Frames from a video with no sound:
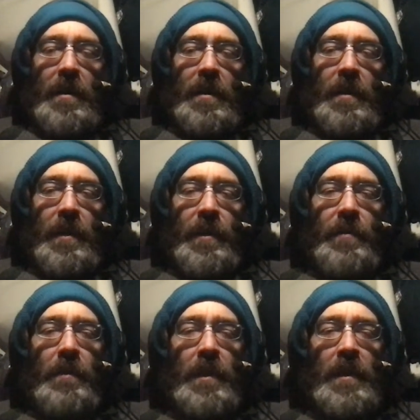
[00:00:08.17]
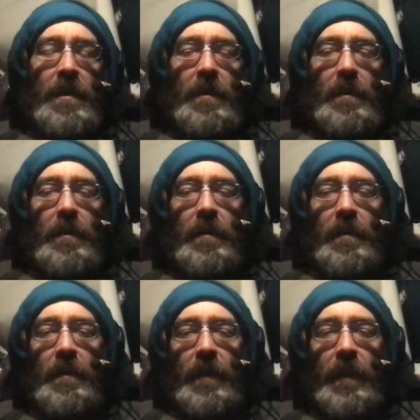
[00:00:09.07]
a theory
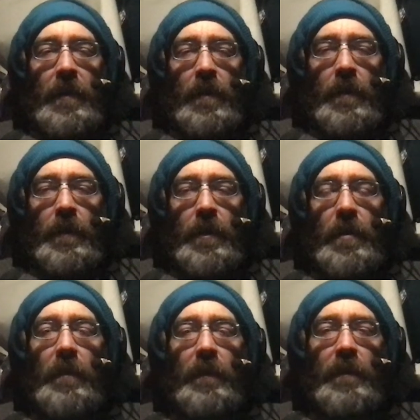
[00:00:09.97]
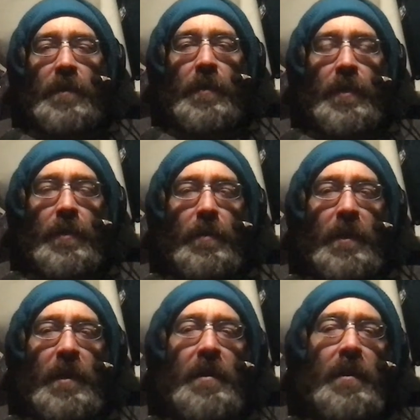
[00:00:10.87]
that I call the universal
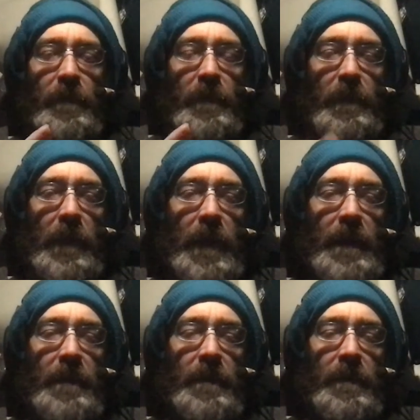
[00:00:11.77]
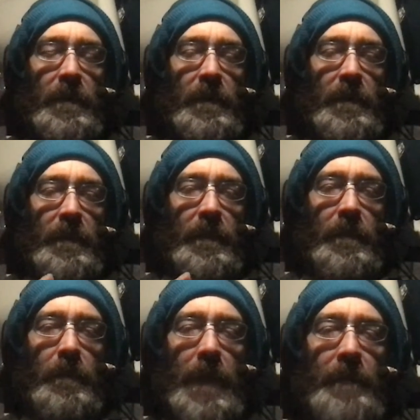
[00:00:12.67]
theory of light,
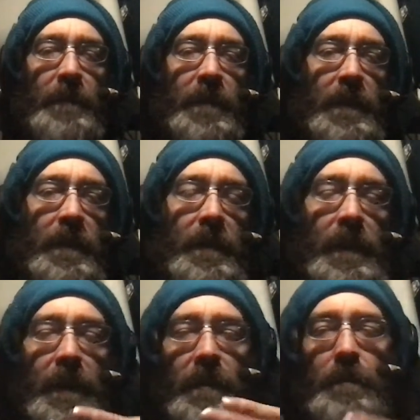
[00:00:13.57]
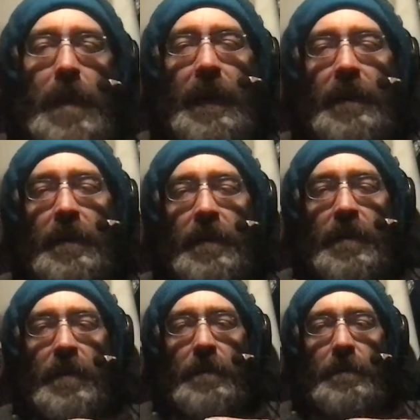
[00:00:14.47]
gravity, and
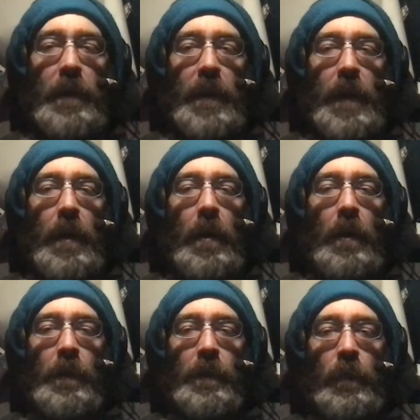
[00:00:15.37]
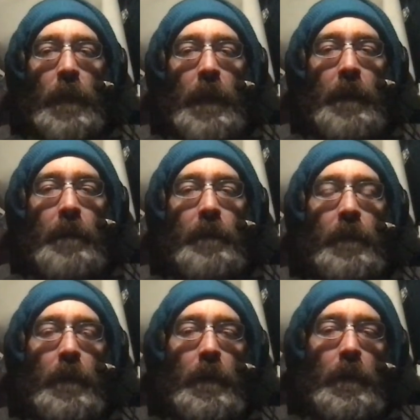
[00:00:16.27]
magnetism. They all derive
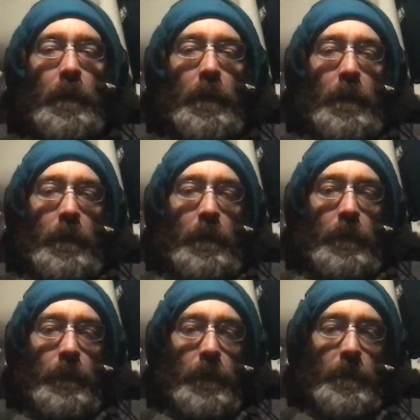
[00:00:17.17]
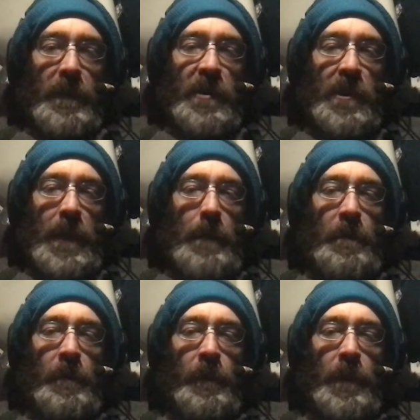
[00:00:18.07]
from the
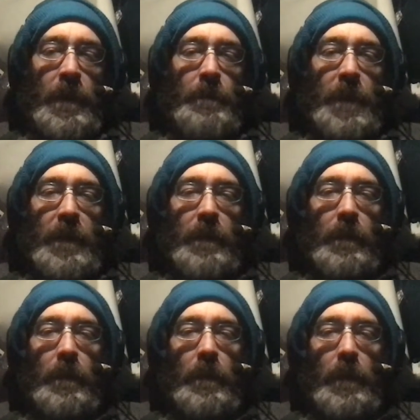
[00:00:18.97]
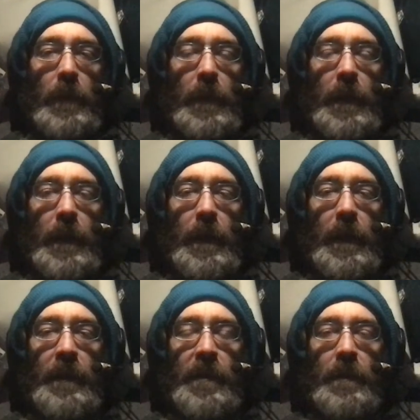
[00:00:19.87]
same fundamental
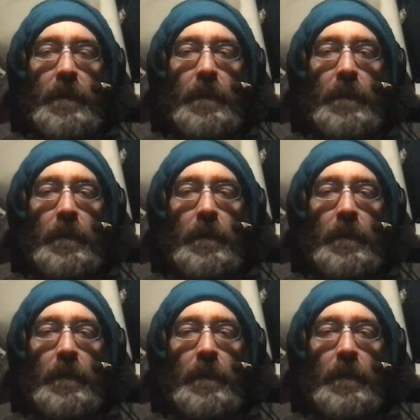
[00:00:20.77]
essence.